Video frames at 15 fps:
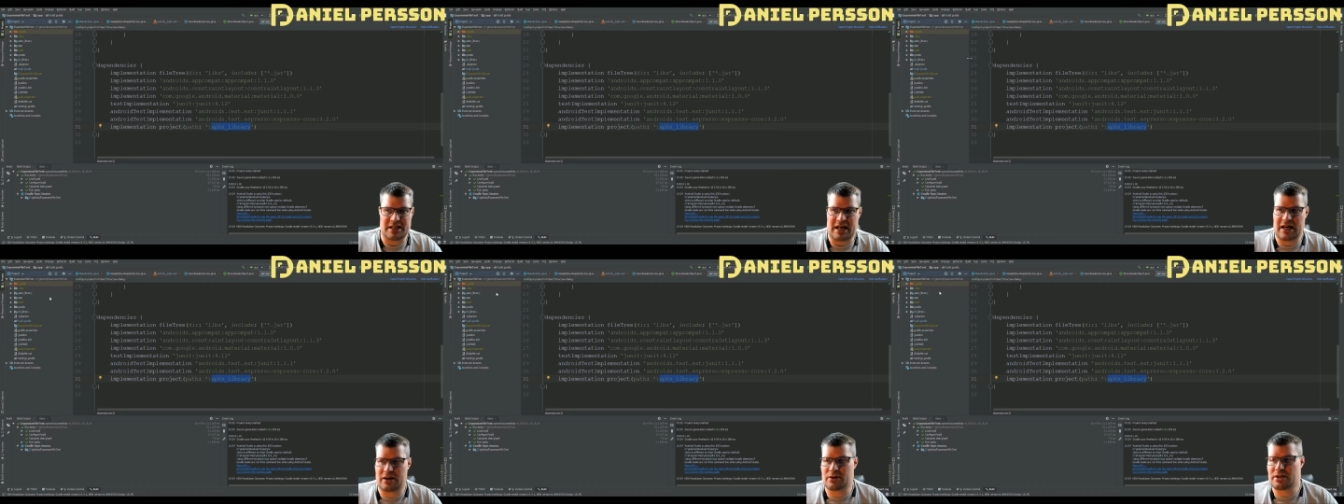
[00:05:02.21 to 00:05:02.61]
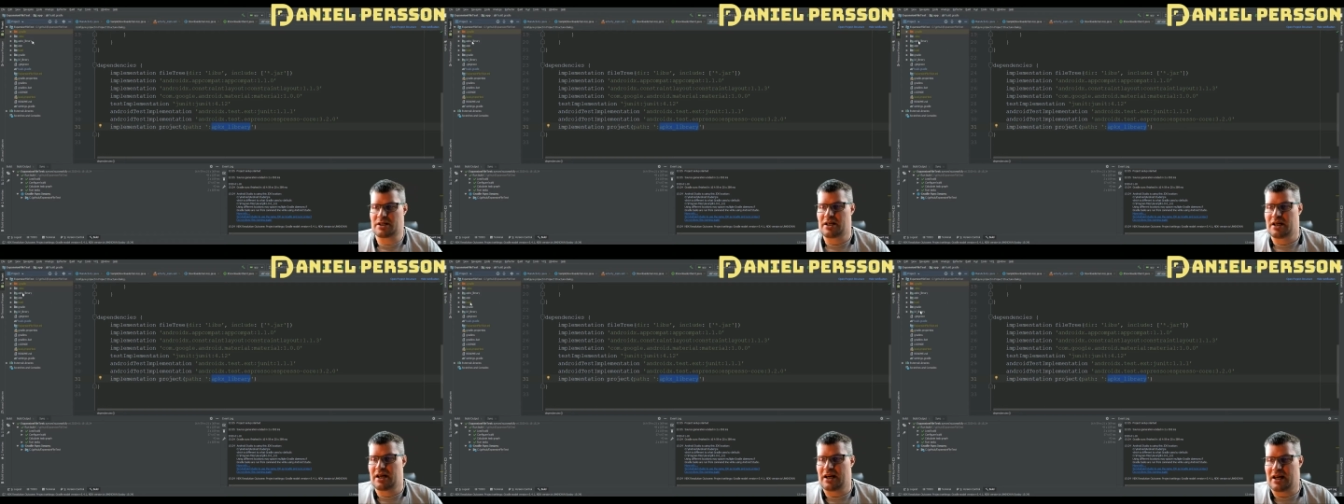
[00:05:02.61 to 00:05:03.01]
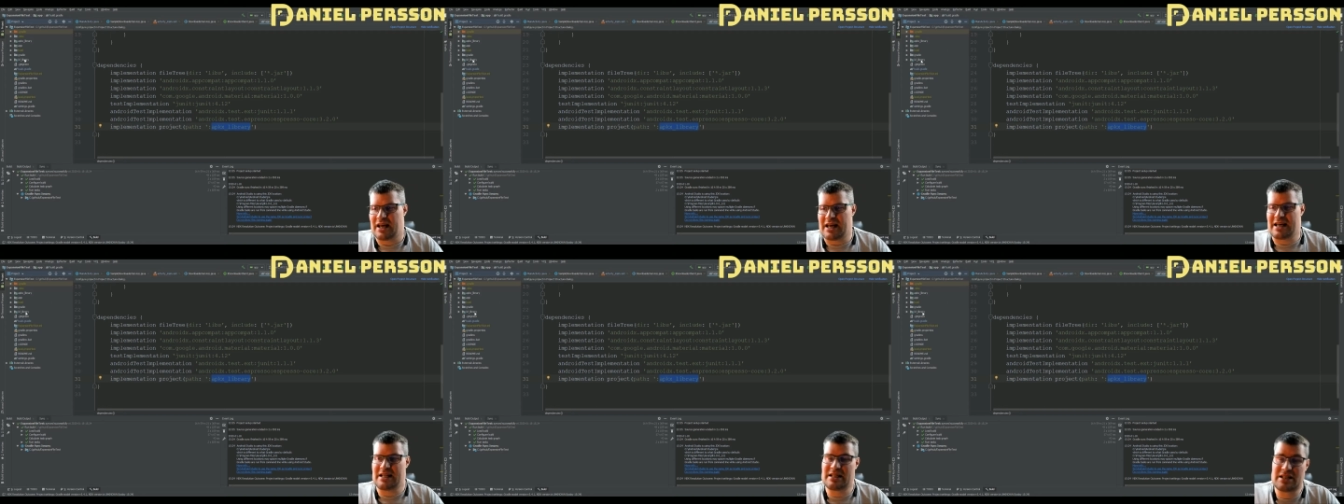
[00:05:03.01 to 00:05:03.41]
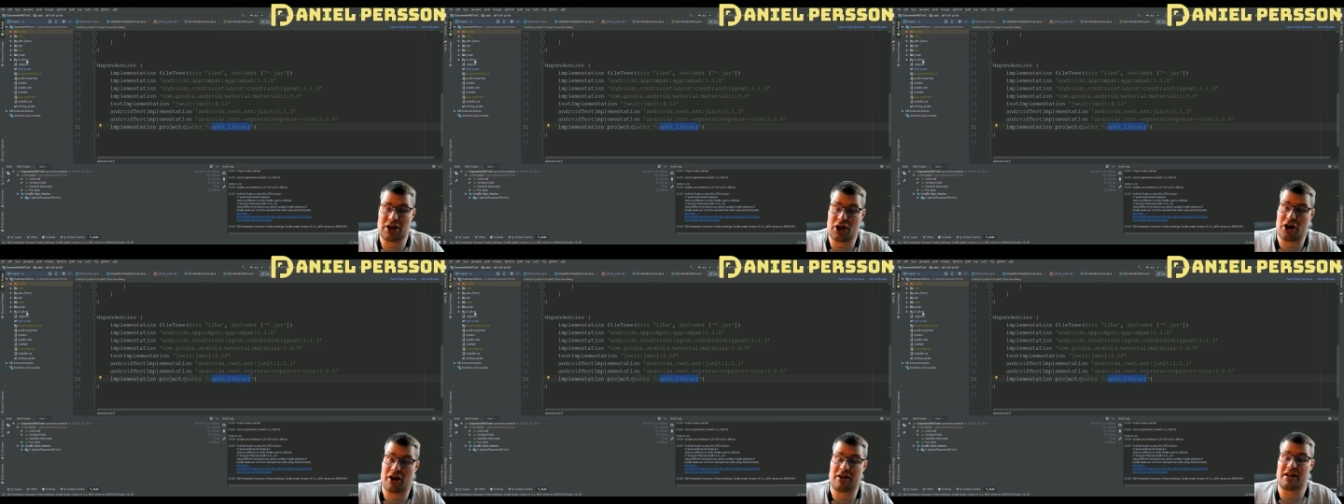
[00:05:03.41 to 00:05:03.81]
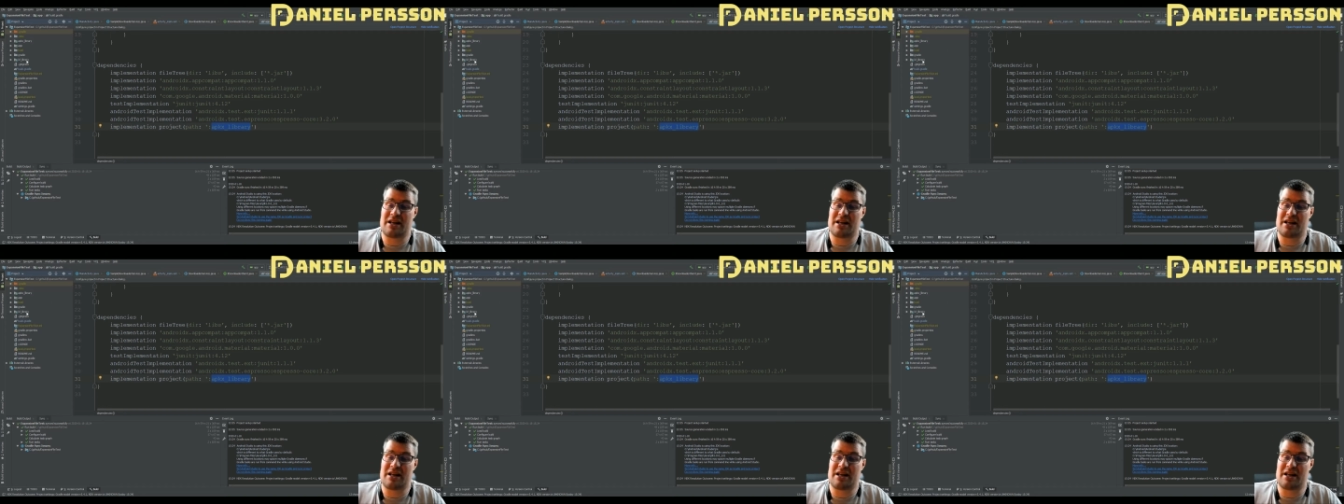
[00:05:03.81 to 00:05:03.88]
out in turn